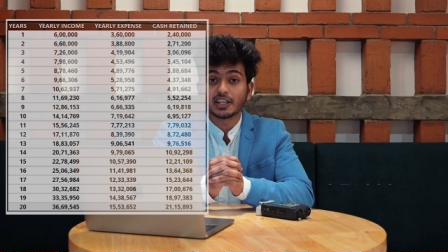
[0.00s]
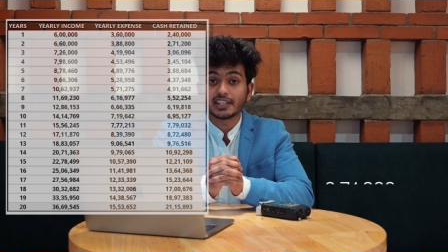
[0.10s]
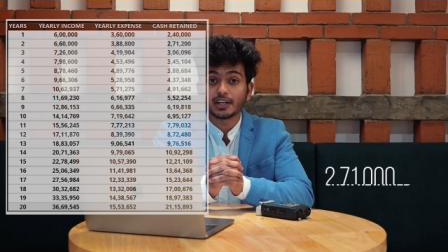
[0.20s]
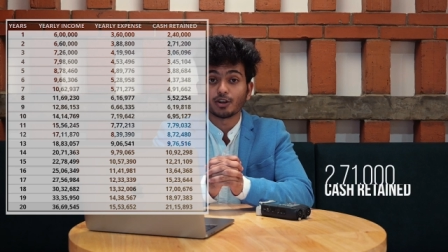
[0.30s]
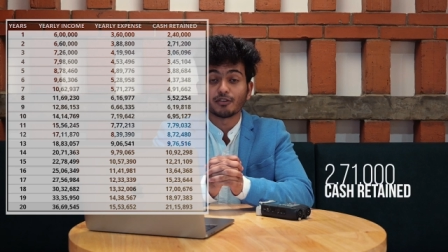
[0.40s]

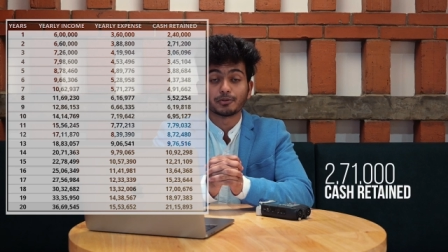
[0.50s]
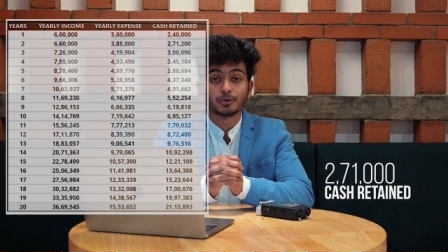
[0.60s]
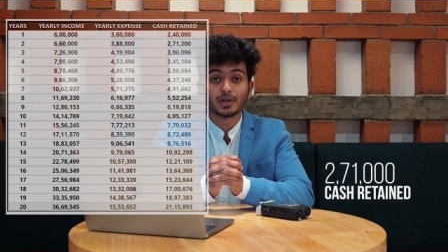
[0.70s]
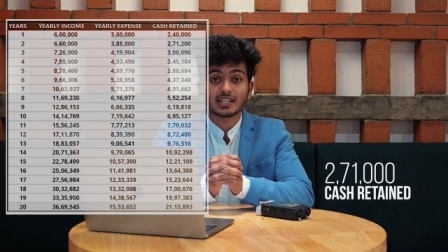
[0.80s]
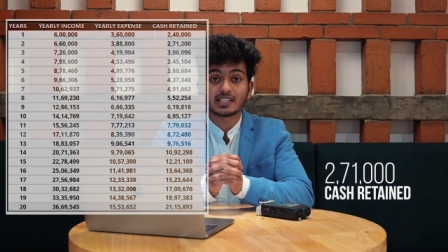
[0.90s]
retained of
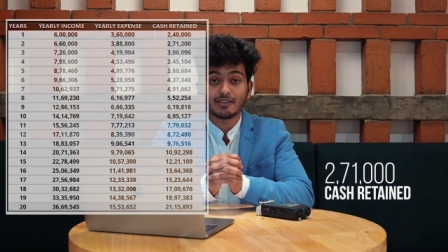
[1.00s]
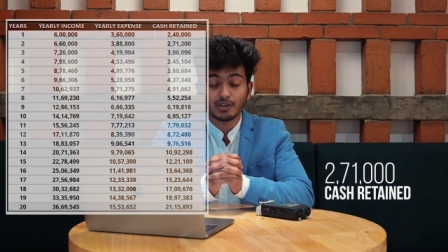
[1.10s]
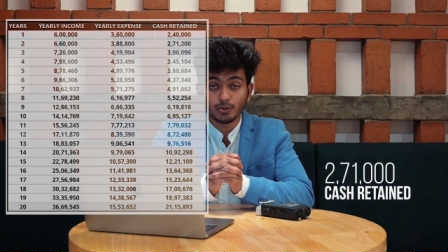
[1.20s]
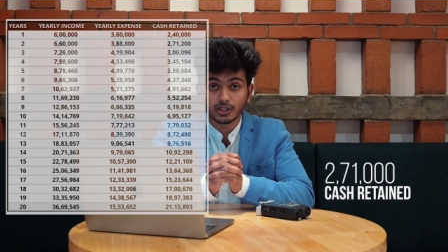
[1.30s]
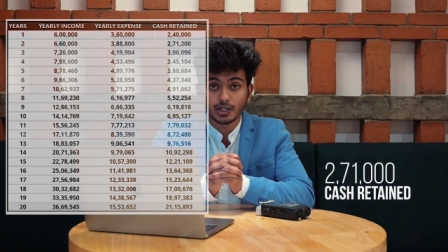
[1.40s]
two lakh
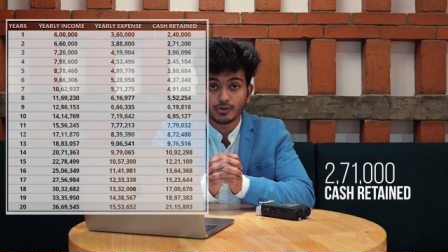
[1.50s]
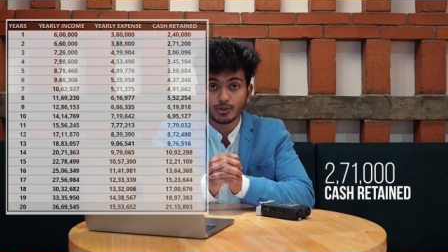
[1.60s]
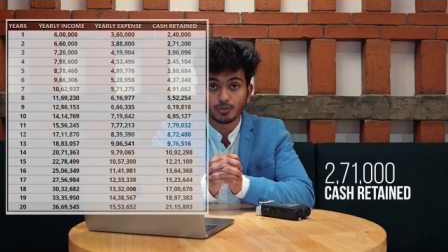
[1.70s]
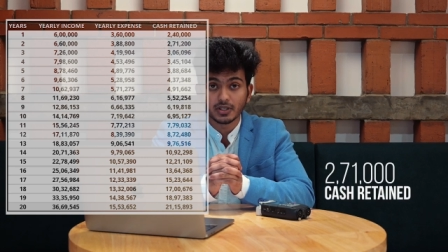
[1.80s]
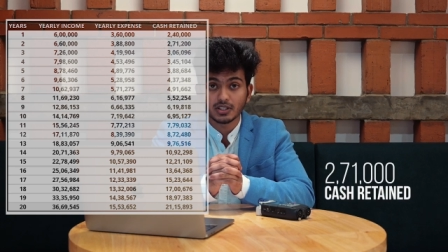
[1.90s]
seventy-one
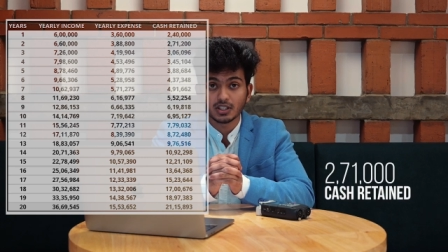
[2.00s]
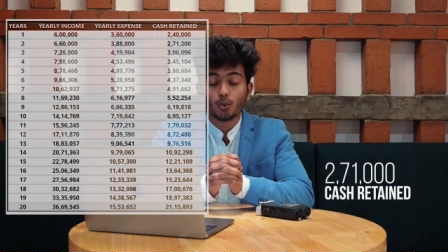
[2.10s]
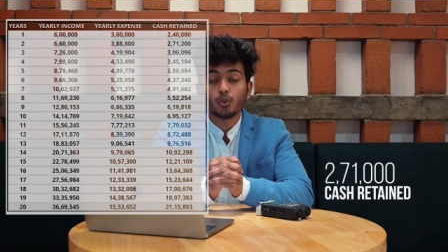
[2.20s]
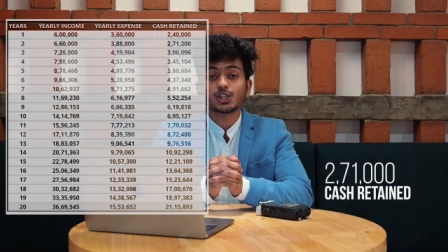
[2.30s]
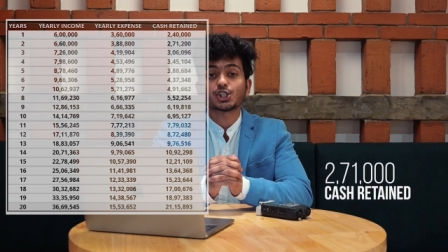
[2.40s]
thousand rupees,
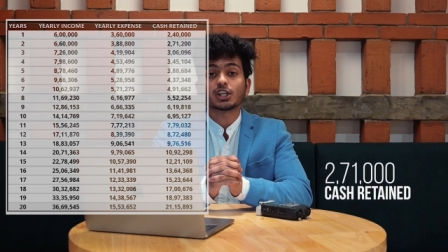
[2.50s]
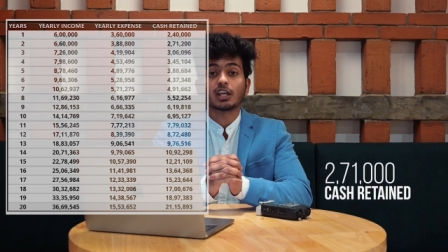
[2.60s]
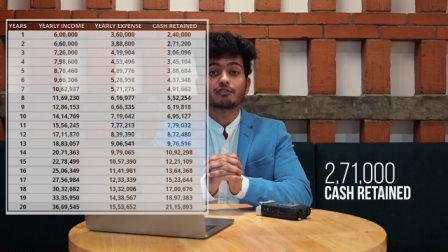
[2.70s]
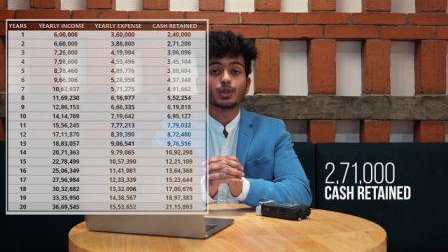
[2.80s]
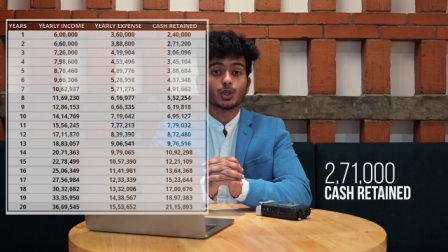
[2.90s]
which
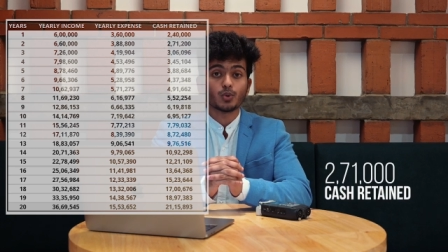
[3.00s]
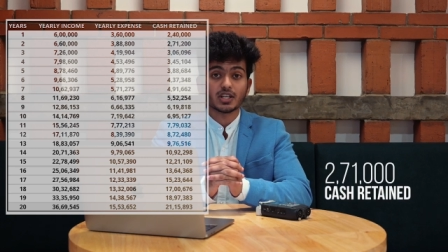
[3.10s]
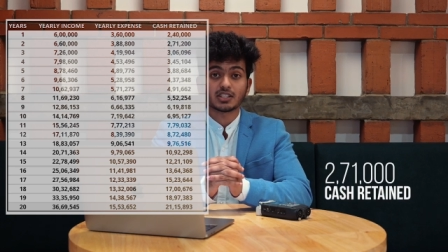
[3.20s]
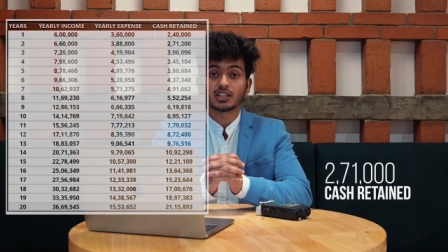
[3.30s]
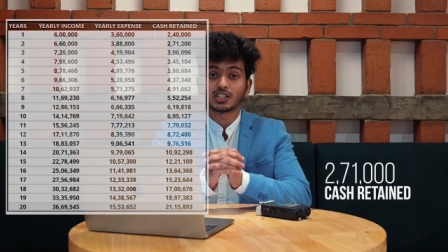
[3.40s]
if you
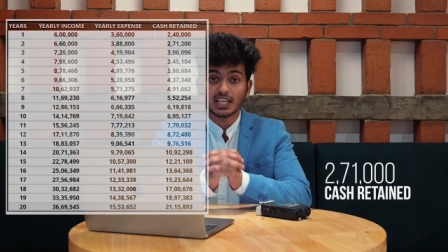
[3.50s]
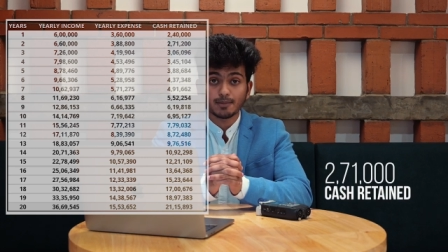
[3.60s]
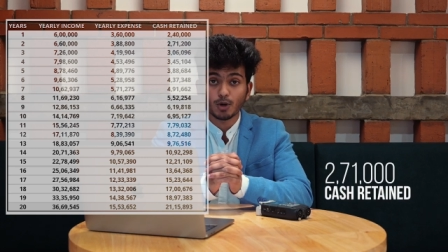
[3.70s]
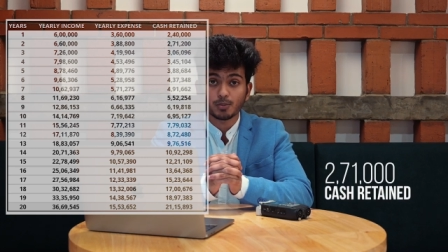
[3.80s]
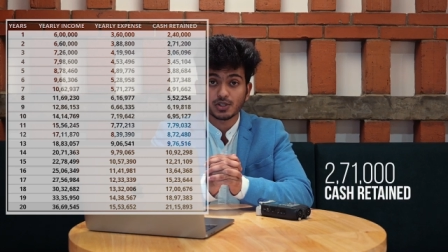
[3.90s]
invest in the
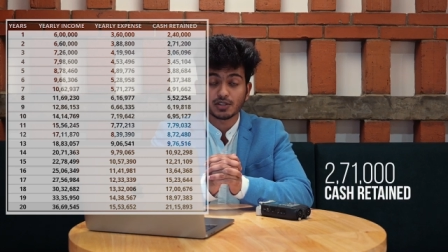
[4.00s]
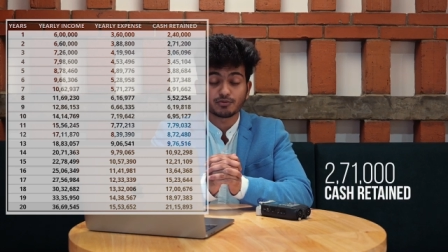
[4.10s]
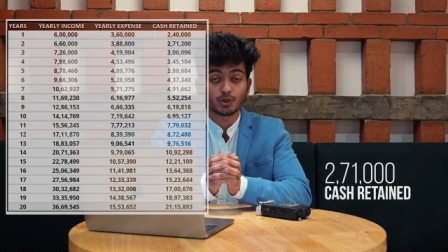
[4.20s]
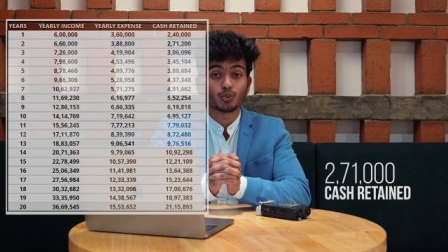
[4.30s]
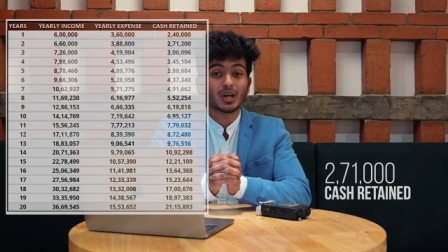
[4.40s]
same option
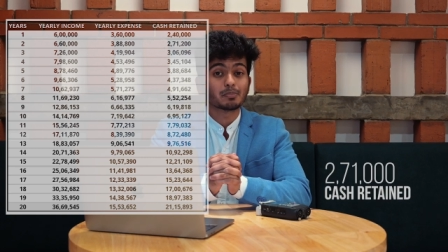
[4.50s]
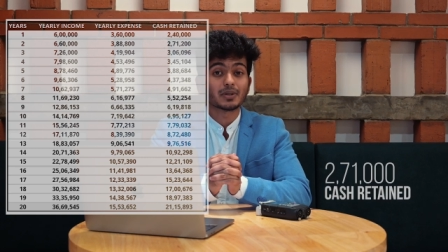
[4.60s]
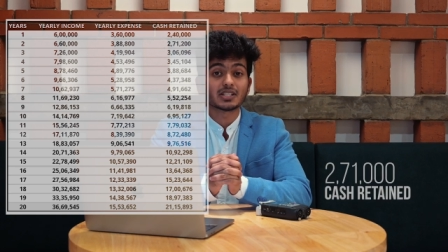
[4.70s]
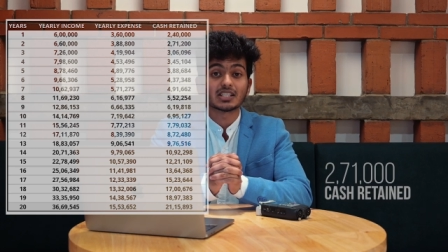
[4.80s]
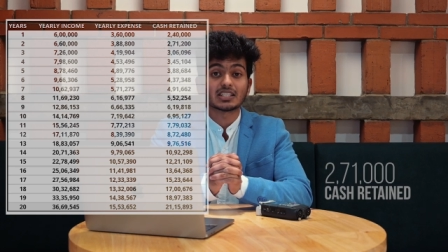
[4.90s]
for twelve
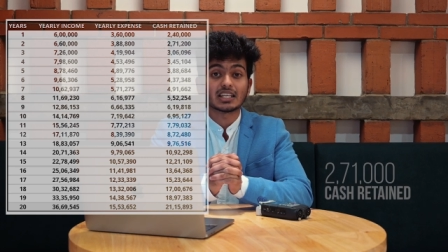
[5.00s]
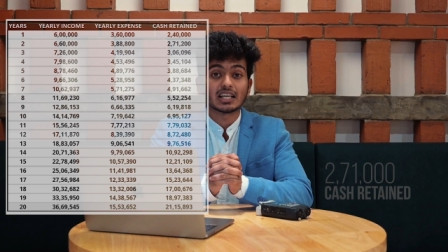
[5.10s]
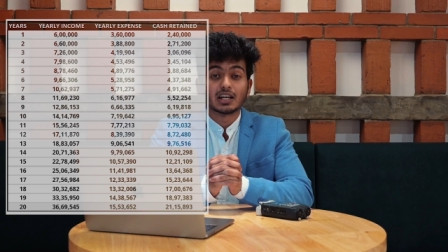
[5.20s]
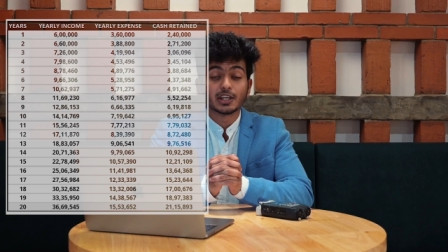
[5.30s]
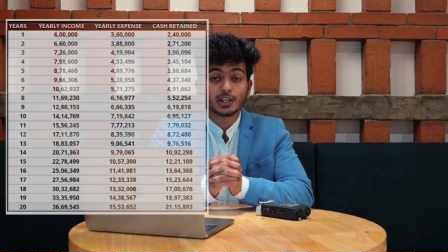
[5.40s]
percent
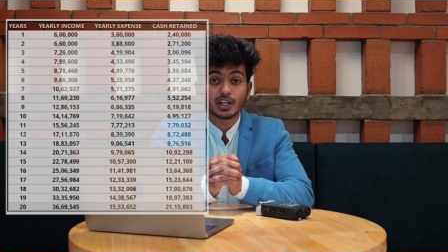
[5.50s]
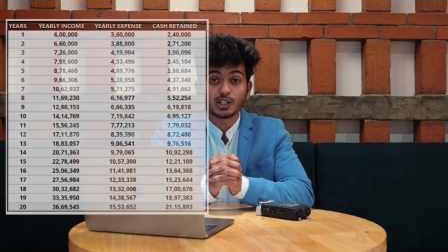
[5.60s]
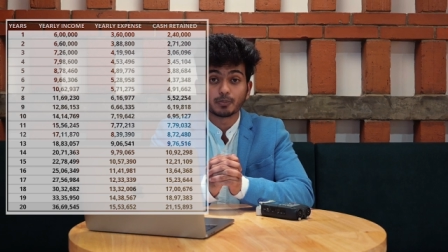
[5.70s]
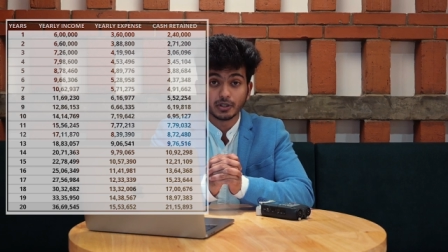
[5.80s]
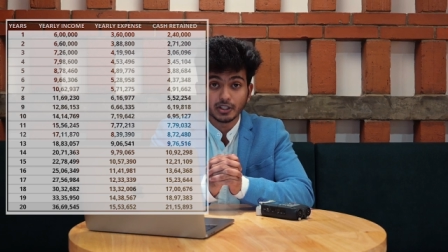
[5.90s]

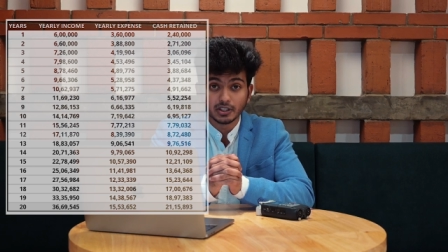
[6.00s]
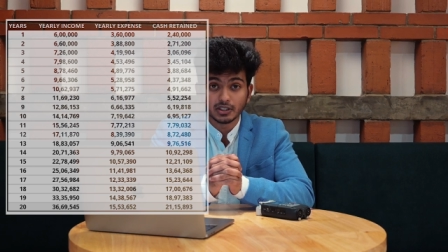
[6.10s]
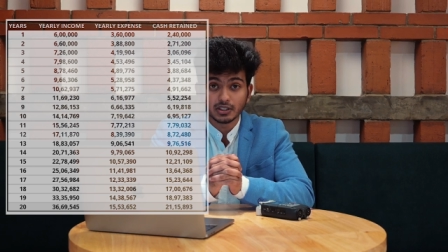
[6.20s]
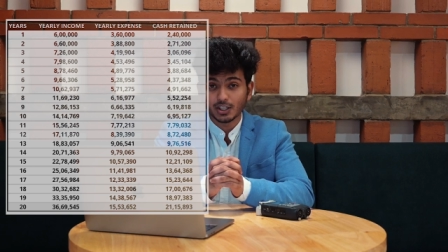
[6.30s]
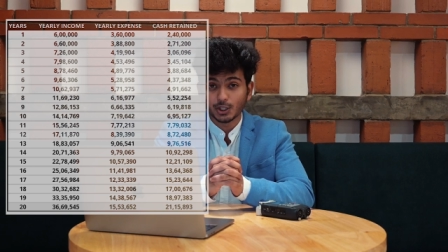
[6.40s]
increase per year,